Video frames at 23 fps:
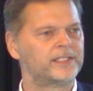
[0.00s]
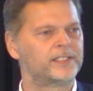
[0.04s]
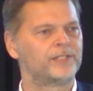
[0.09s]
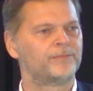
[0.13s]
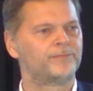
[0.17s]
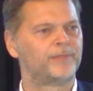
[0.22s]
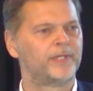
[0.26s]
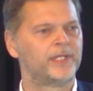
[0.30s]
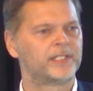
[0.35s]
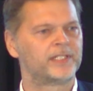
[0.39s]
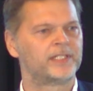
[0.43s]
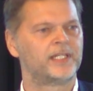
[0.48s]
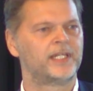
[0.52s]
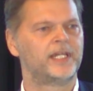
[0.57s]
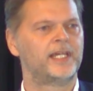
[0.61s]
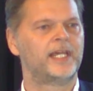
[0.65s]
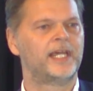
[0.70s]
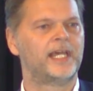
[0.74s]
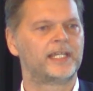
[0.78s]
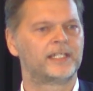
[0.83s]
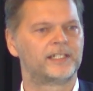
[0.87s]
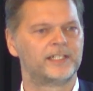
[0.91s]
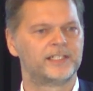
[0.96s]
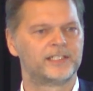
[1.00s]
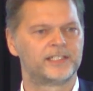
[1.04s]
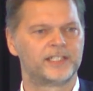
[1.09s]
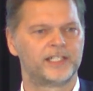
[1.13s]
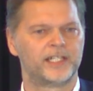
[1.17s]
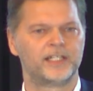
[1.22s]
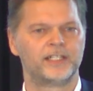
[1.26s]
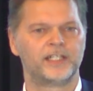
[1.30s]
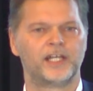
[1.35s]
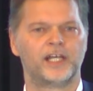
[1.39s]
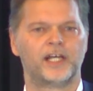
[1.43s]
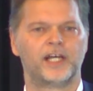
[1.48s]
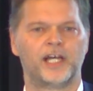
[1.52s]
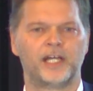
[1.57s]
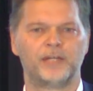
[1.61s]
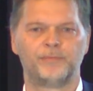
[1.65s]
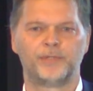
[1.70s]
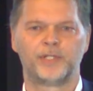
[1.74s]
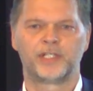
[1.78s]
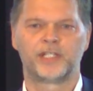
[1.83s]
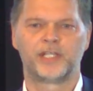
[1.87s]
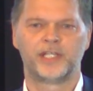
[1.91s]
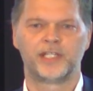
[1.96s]
patient actually taking their eye
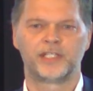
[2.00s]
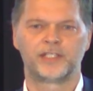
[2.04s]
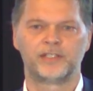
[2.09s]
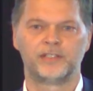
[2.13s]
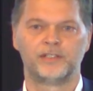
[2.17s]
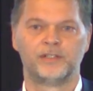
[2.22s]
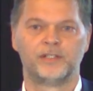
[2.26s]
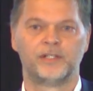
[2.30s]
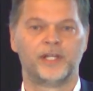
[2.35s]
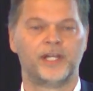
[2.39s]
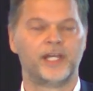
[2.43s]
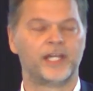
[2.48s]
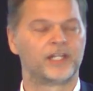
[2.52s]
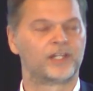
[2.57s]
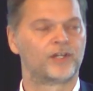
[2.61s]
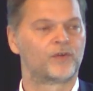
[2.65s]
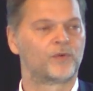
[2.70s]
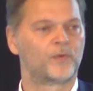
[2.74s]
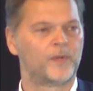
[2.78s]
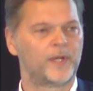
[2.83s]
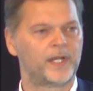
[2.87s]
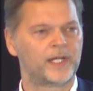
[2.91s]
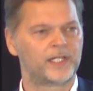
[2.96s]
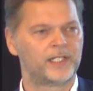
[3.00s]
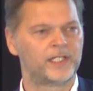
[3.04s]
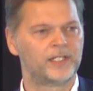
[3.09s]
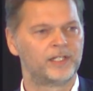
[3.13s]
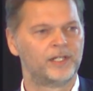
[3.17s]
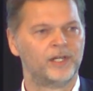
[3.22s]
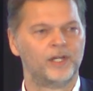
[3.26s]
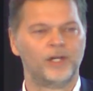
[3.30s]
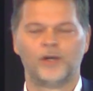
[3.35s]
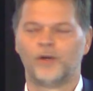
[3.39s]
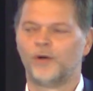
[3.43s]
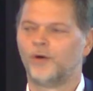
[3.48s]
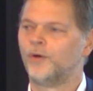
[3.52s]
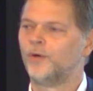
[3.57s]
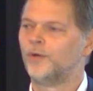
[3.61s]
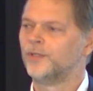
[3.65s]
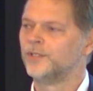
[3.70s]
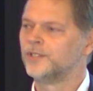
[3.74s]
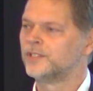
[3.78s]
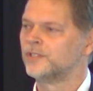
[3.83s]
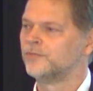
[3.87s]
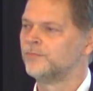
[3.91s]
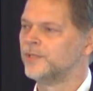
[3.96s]
medication and correctly,
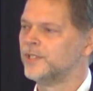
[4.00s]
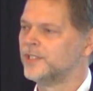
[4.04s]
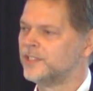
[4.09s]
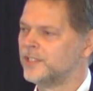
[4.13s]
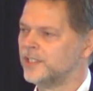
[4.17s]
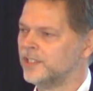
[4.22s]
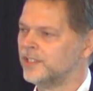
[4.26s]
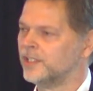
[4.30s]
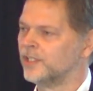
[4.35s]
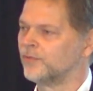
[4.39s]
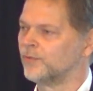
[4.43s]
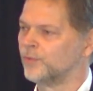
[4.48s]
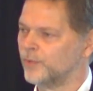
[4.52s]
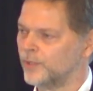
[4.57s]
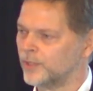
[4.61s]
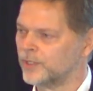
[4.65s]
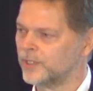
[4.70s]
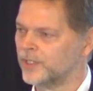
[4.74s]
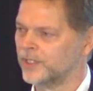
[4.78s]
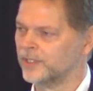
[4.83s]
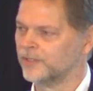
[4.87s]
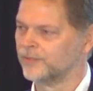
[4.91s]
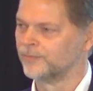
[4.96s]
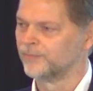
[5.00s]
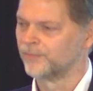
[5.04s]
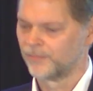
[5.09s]
or is the medicine not working?